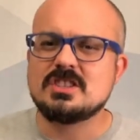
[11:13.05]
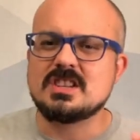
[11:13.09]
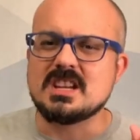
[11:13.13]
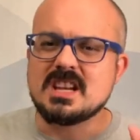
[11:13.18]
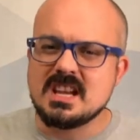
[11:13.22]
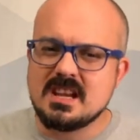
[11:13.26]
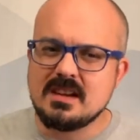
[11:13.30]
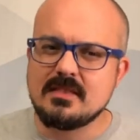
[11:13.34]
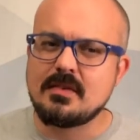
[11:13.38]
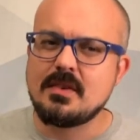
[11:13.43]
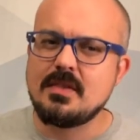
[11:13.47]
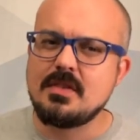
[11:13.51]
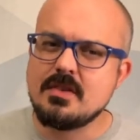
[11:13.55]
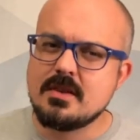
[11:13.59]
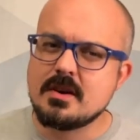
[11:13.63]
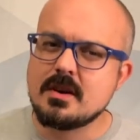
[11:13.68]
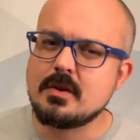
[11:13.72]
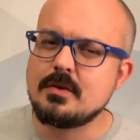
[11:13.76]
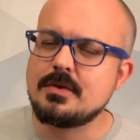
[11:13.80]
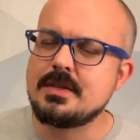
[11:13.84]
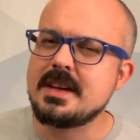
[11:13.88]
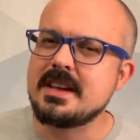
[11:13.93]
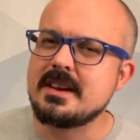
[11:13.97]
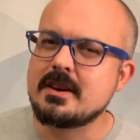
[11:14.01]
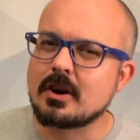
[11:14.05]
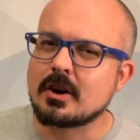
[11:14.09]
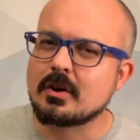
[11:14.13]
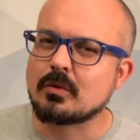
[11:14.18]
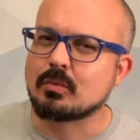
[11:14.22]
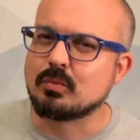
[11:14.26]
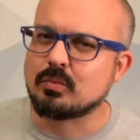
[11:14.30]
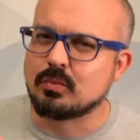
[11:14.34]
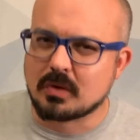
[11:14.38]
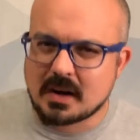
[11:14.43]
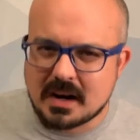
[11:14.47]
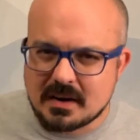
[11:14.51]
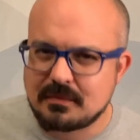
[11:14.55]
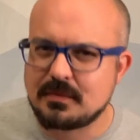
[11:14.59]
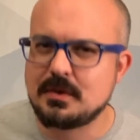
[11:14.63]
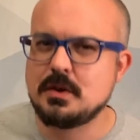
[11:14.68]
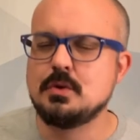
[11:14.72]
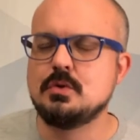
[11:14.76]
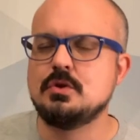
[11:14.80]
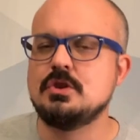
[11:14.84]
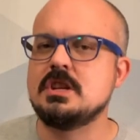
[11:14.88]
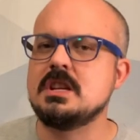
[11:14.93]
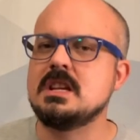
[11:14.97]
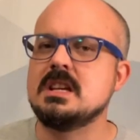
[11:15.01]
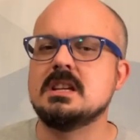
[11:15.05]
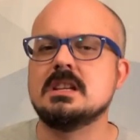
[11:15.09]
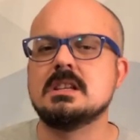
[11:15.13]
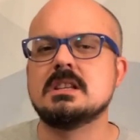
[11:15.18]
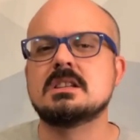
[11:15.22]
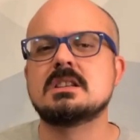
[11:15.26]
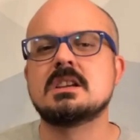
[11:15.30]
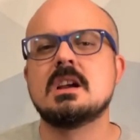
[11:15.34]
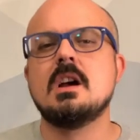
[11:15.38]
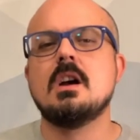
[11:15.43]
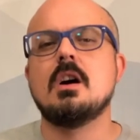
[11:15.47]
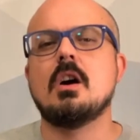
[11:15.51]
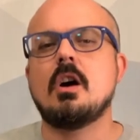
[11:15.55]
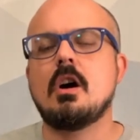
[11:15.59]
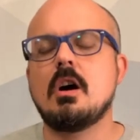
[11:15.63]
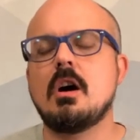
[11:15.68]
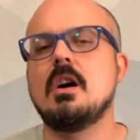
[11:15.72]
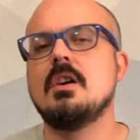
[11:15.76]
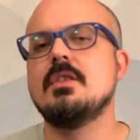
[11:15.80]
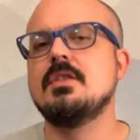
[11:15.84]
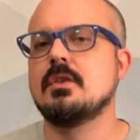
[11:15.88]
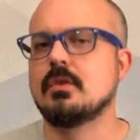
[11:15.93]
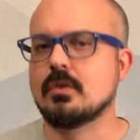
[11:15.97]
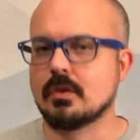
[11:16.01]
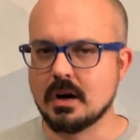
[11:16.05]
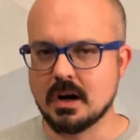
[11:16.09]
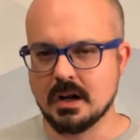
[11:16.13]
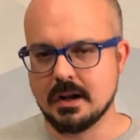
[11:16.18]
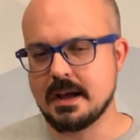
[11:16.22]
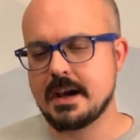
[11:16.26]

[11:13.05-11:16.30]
even though they are refugees on the run.